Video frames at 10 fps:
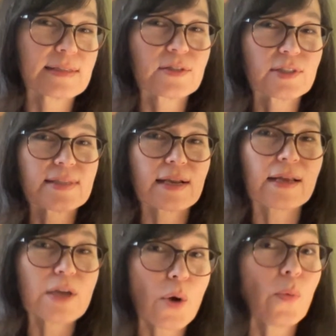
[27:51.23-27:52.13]
It's just that
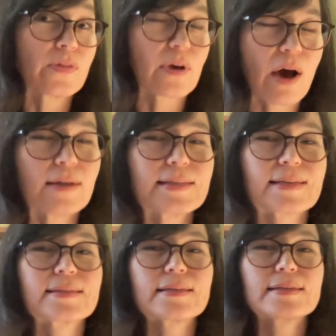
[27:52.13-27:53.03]
I know what the
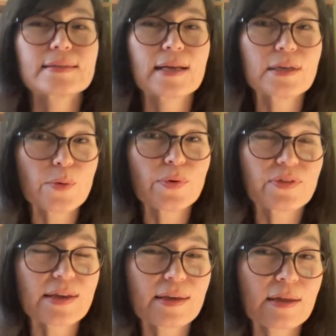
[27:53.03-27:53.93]
context is and I know
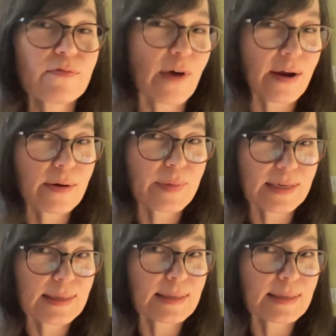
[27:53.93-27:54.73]
what the environment